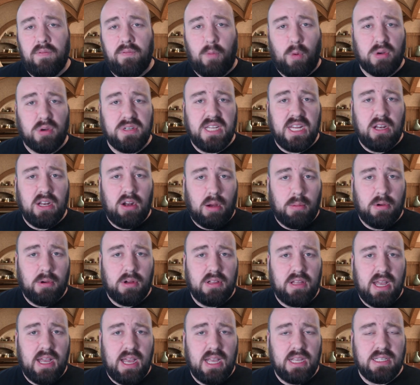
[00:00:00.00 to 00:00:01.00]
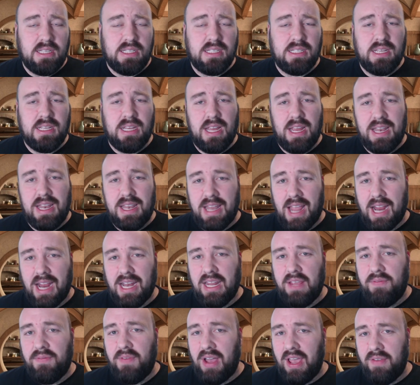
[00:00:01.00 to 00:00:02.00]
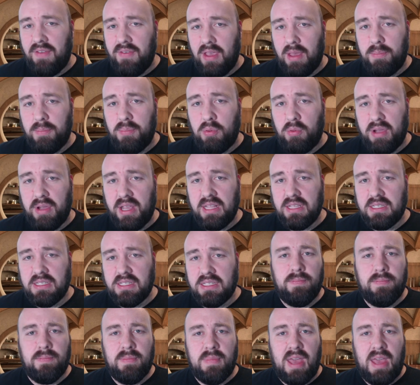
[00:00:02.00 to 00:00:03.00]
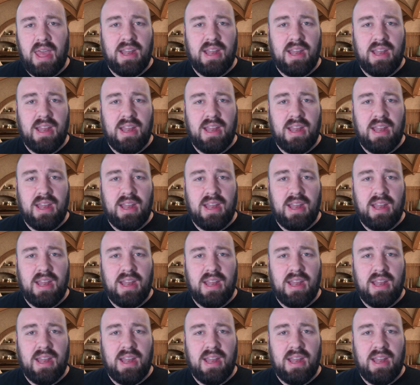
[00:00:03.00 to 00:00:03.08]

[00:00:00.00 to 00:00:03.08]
14 armor class, 95 hit points,